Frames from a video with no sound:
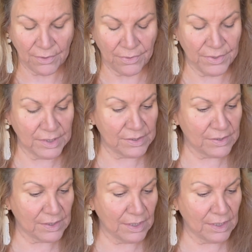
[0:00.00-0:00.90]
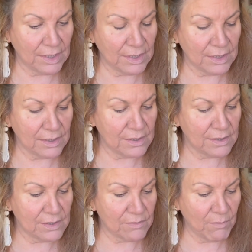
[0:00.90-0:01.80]
This
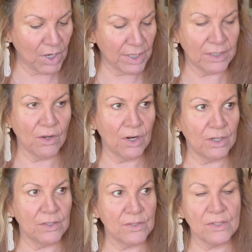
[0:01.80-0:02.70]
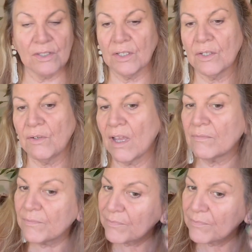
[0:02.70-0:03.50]
is my NARS Laguna.